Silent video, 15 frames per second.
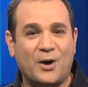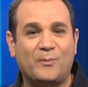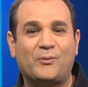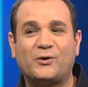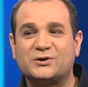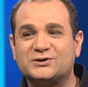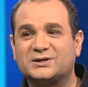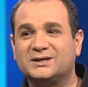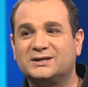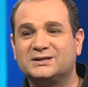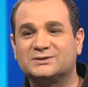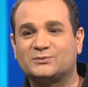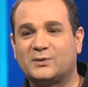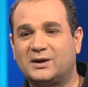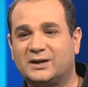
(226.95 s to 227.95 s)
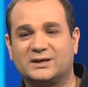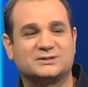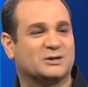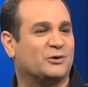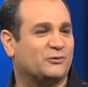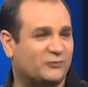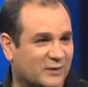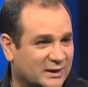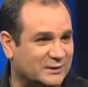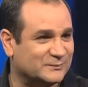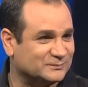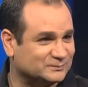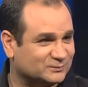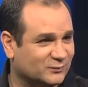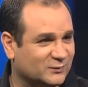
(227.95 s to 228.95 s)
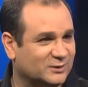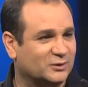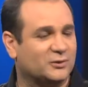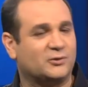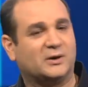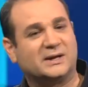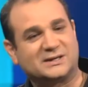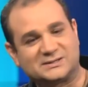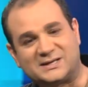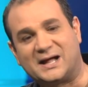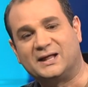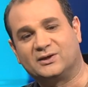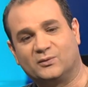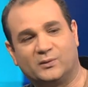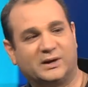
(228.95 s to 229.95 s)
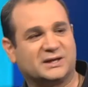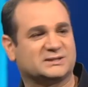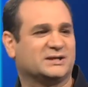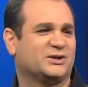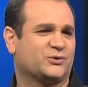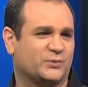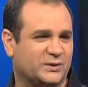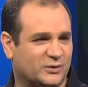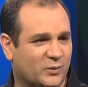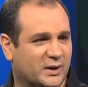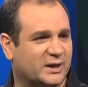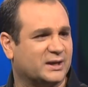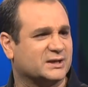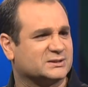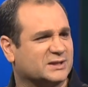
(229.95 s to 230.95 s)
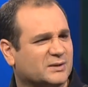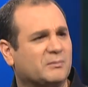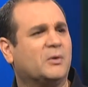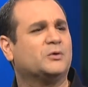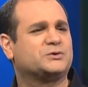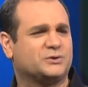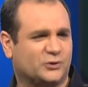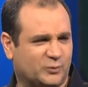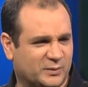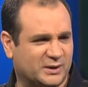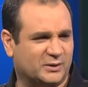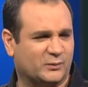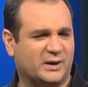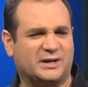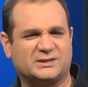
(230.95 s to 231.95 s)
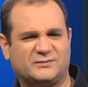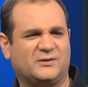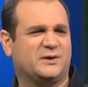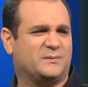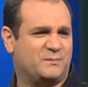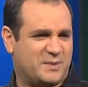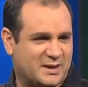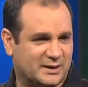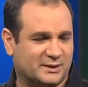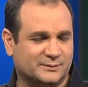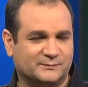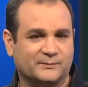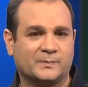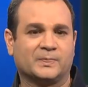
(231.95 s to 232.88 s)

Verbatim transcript: Portuguese weddings are fun. No, they're like Italian weddings, like mm. Greek weddings, like most European weddings, very big. Yeah.